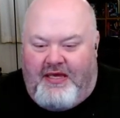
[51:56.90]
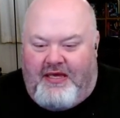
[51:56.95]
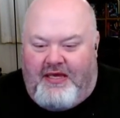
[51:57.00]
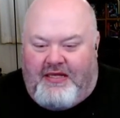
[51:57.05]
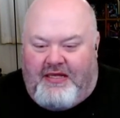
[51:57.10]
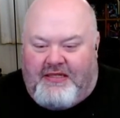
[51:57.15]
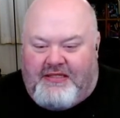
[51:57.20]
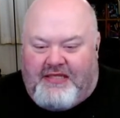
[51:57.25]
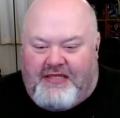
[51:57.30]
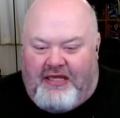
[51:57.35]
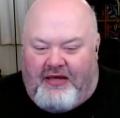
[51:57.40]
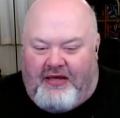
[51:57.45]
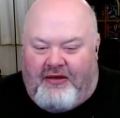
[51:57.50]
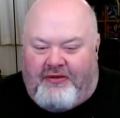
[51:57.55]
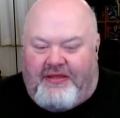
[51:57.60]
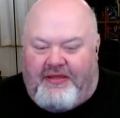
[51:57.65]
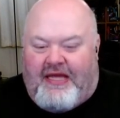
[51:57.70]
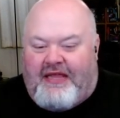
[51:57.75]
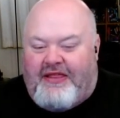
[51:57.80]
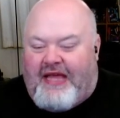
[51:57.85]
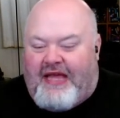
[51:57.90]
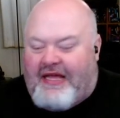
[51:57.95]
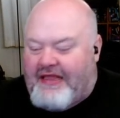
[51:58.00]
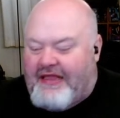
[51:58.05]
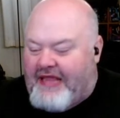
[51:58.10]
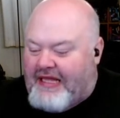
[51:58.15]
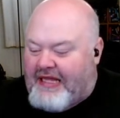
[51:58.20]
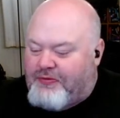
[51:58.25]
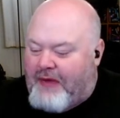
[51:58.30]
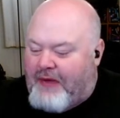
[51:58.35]
So that that
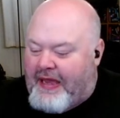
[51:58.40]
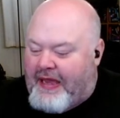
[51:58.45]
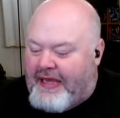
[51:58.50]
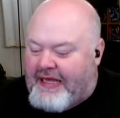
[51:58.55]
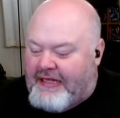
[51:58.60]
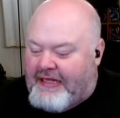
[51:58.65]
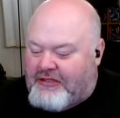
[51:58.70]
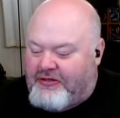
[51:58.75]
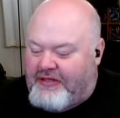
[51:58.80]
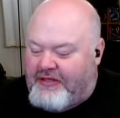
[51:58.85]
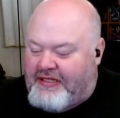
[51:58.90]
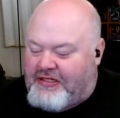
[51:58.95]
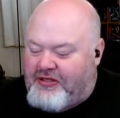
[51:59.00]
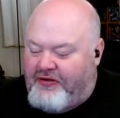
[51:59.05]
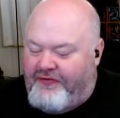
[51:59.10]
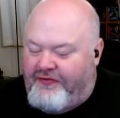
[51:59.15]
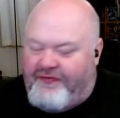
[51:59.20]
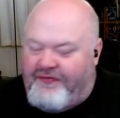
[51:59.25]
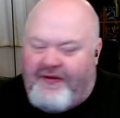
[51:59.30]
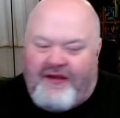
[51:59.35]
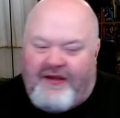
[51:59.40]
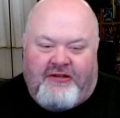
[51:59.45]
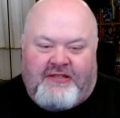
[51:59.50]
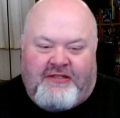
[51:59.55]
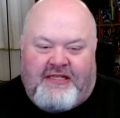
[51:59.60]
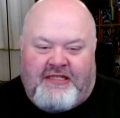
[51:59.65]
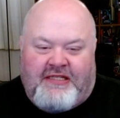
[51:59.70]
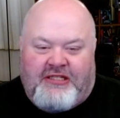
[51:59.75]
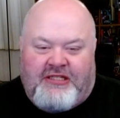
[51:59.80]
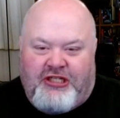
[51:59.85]
that's why I cancel these two
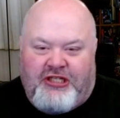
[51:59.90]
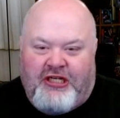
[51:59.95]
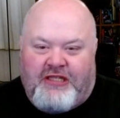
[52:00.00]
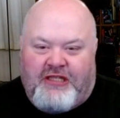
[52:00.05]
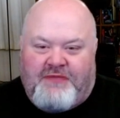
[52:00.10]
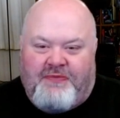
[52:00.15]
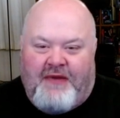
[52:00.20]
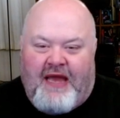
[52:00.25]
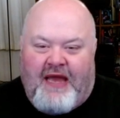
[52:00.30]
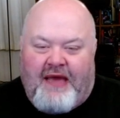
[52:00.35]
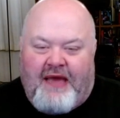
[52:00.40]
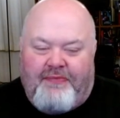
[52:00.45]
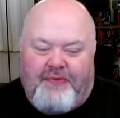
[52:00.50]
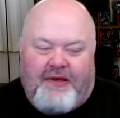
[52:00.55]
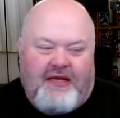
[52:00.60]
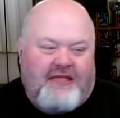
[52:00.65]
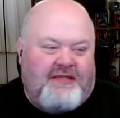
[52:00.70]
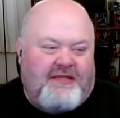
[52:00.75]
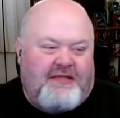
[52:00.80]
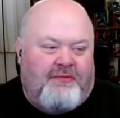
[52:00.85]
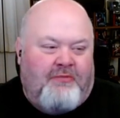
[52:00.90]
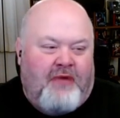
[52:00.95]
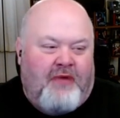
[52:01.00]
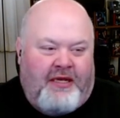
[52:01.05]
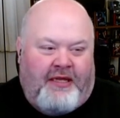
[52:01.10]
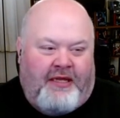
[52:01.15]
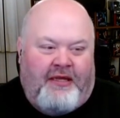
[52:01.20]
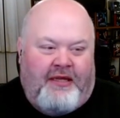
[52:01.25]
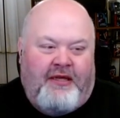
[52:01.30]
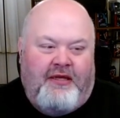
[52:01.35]
figures. It's just not because of
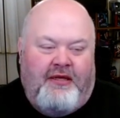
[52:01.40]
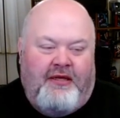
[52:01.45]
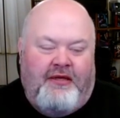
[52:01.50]
money,